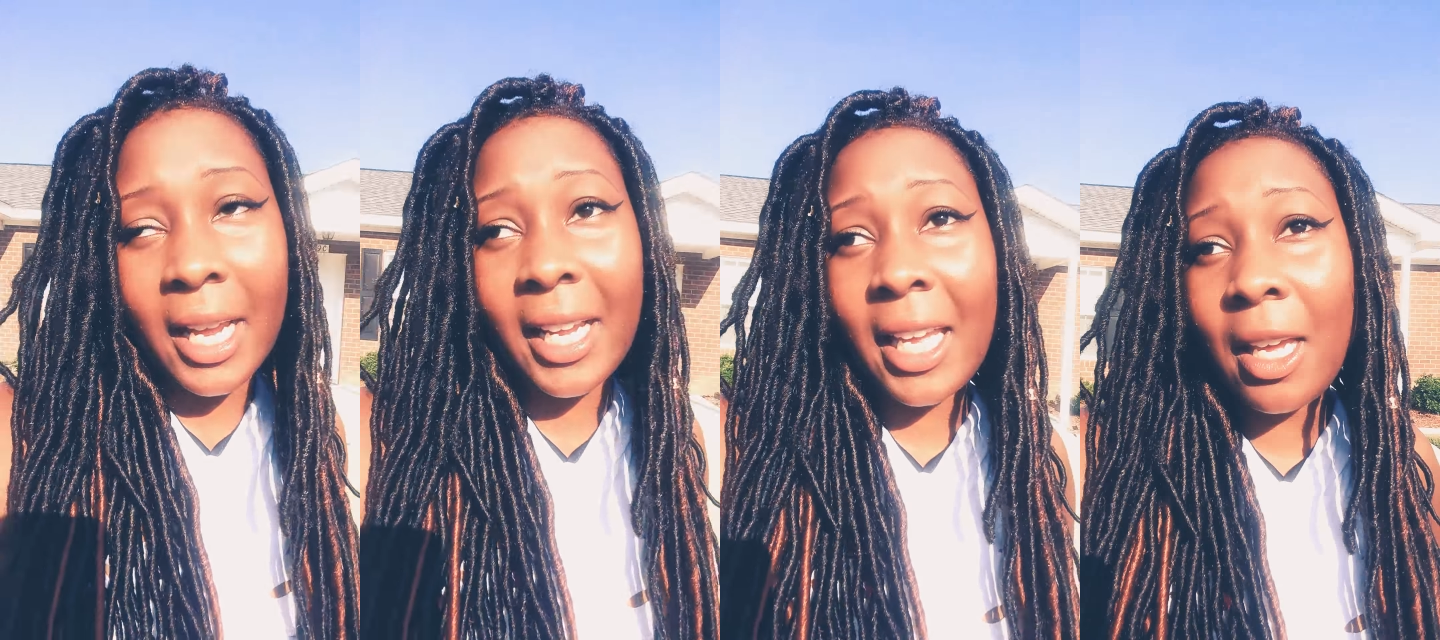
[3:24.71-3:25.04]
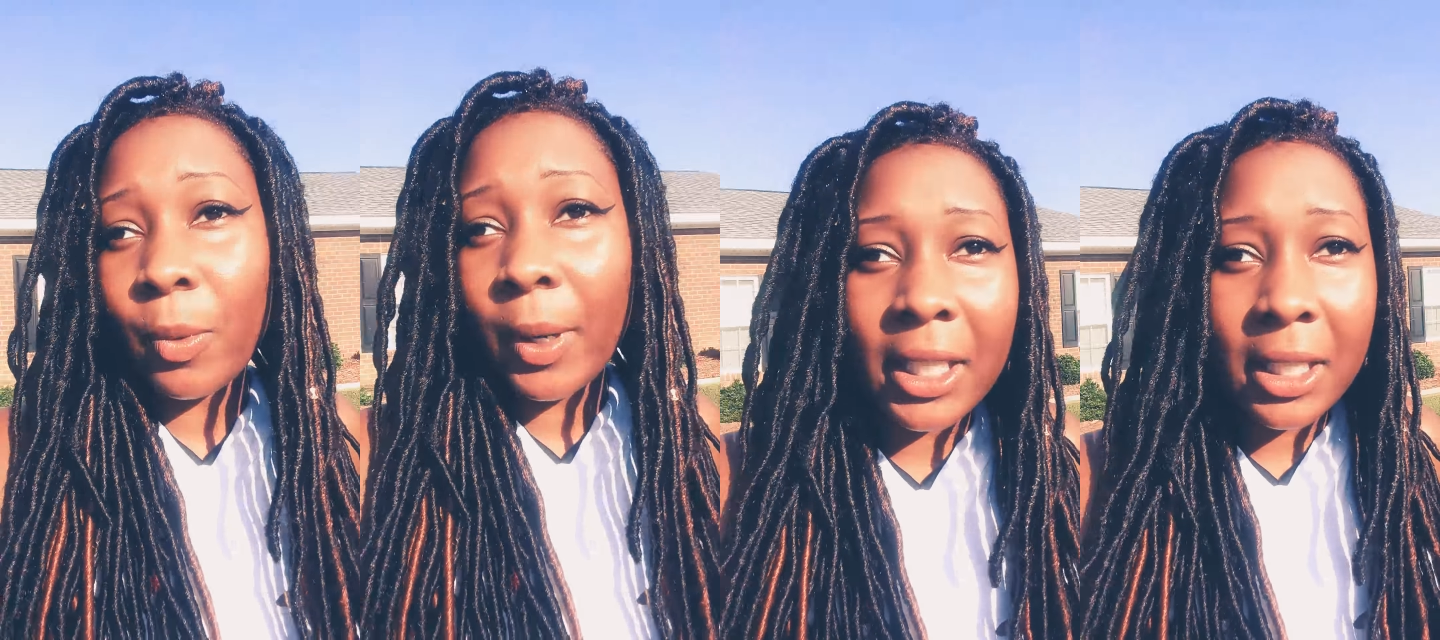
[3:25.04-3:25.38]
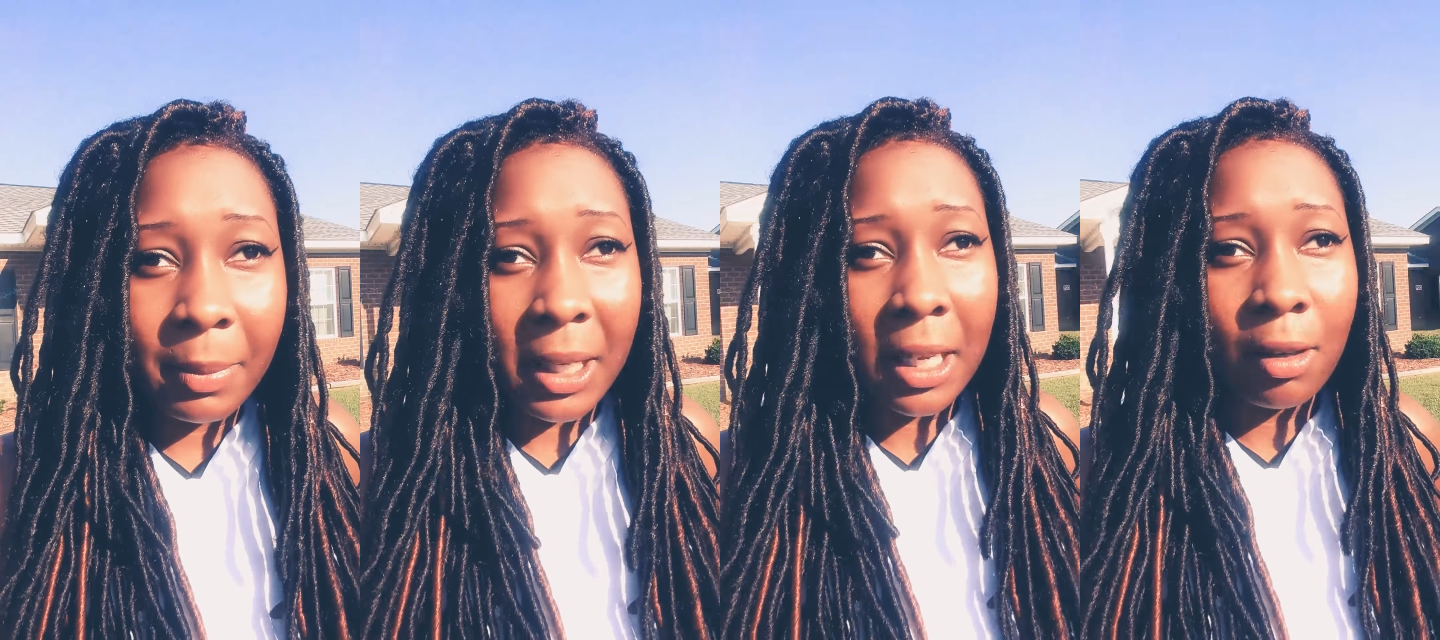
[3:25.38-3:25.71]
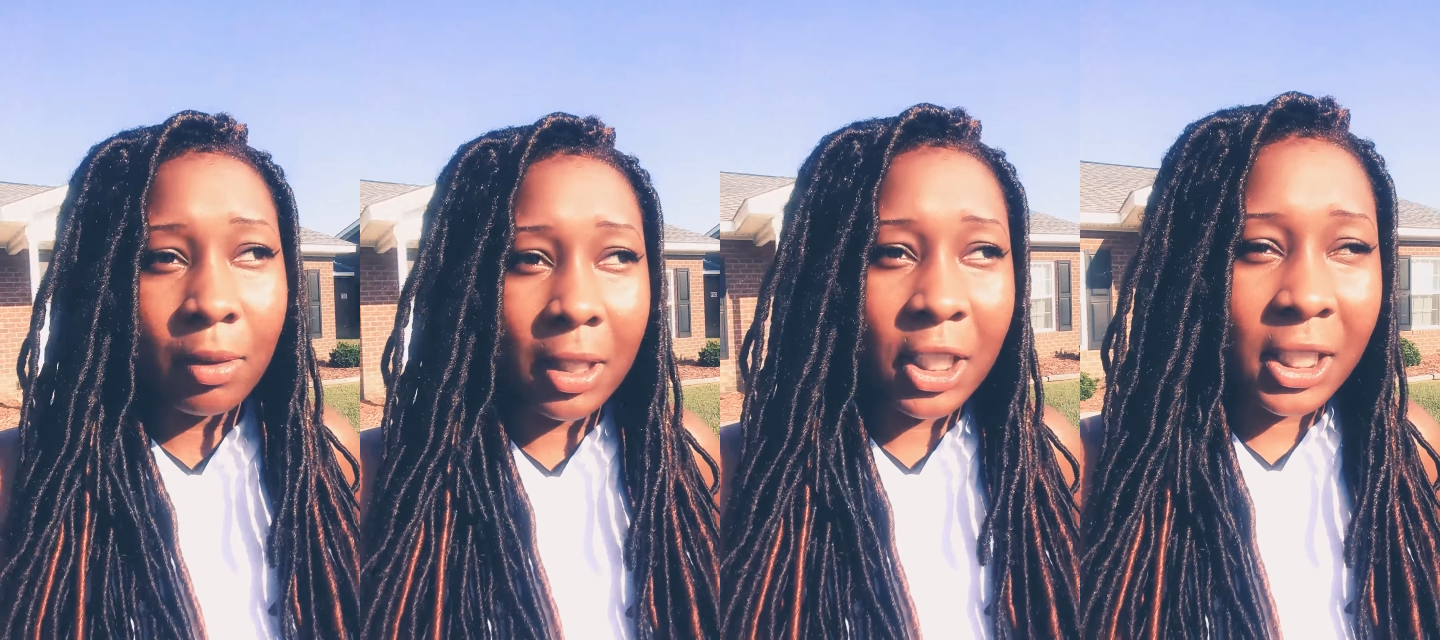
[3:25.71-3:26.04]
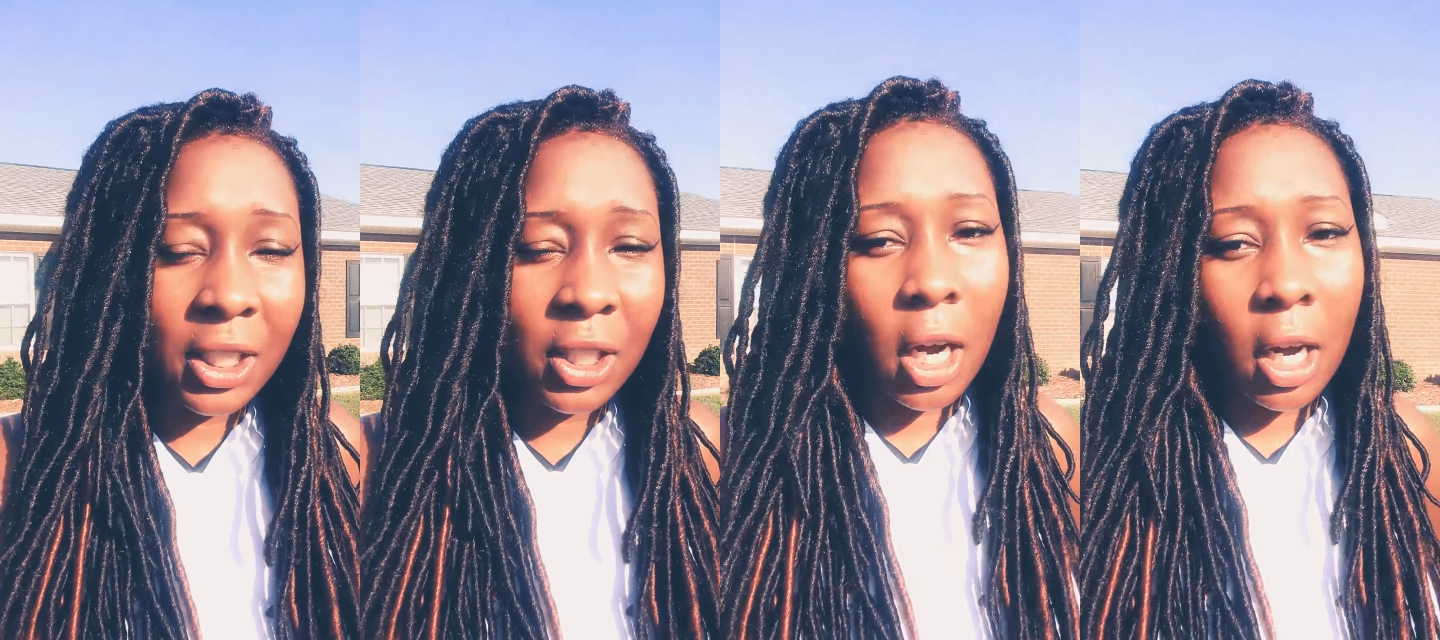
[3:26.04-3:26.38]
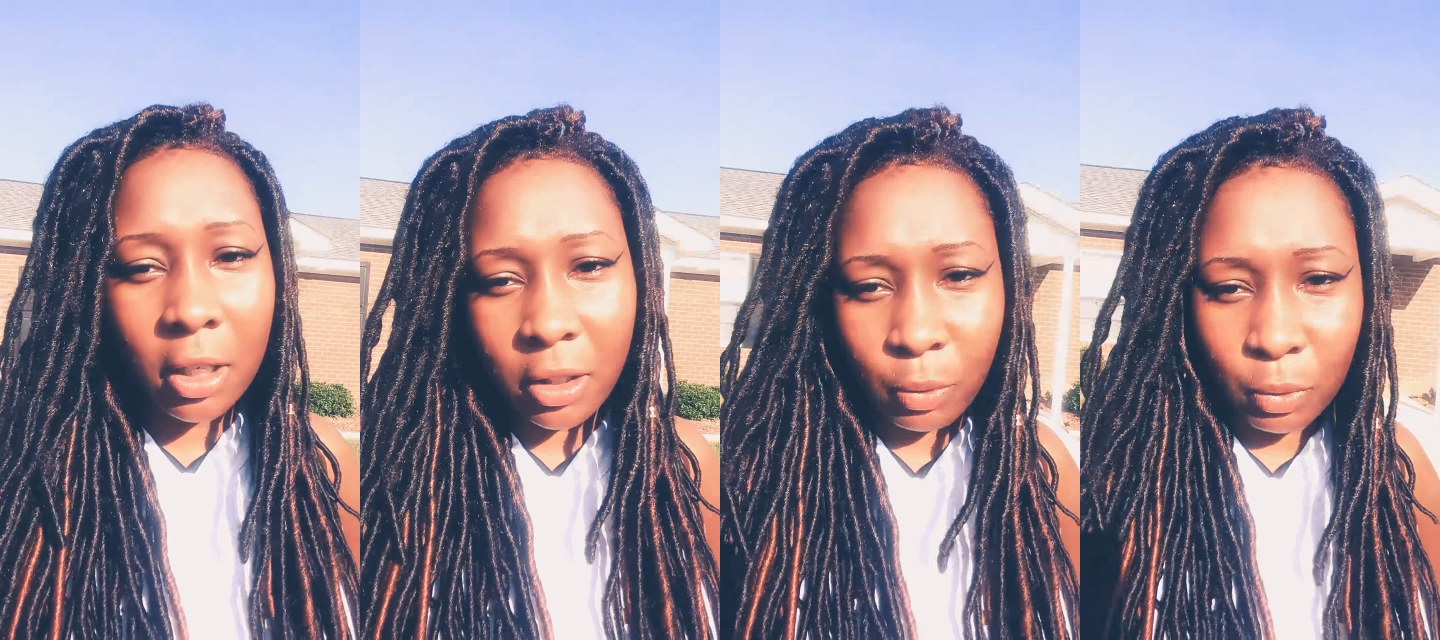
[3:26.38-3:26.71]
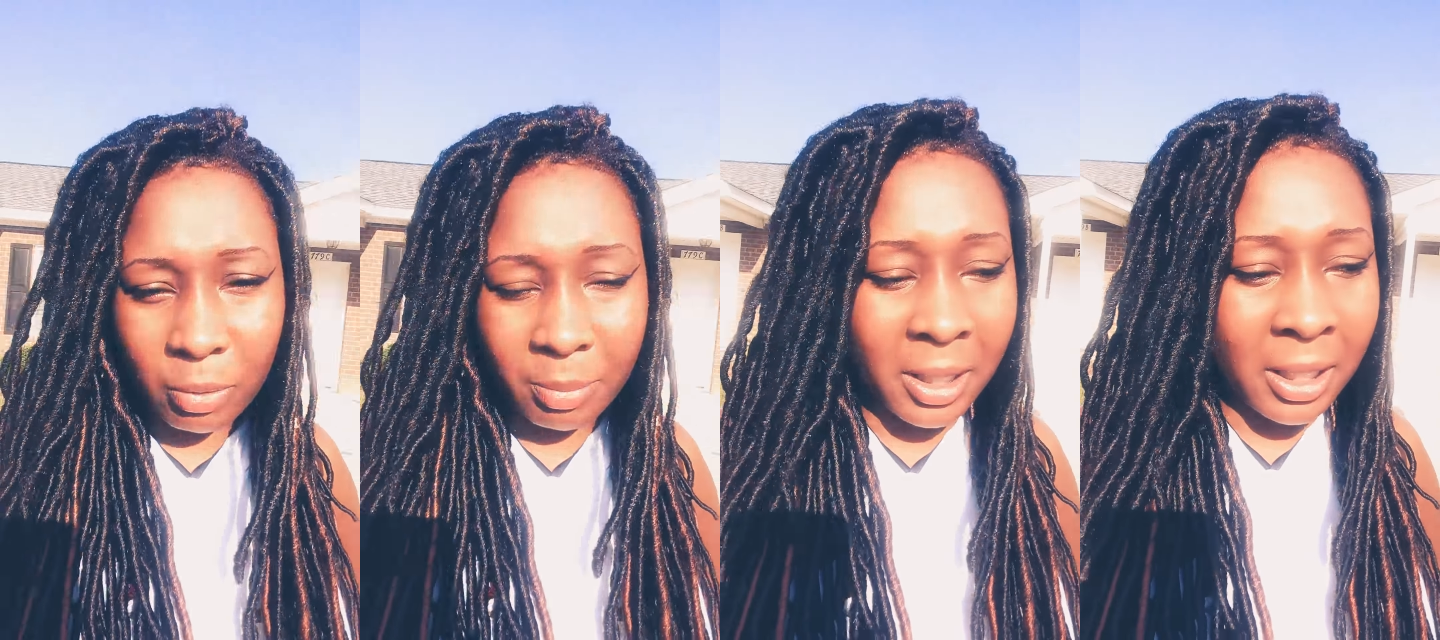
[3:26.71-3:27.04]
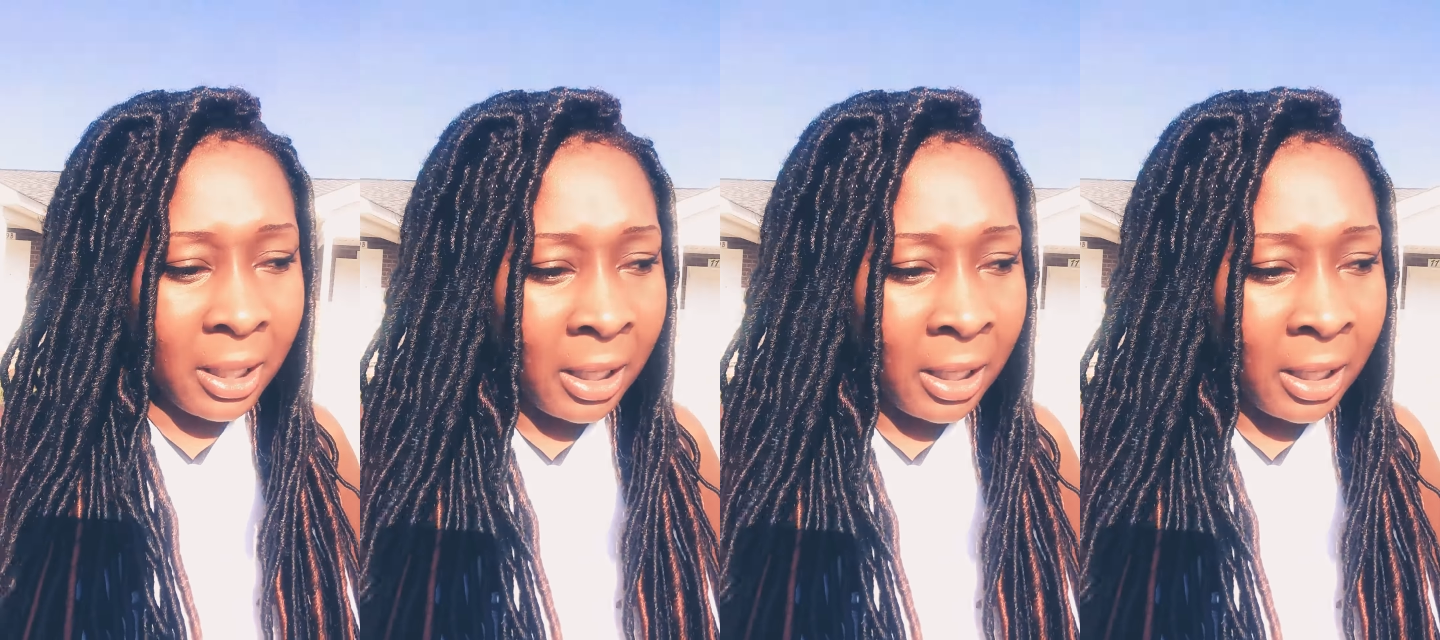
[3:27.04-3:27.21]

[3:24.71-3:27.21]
I can't wait to be able to just talk to him.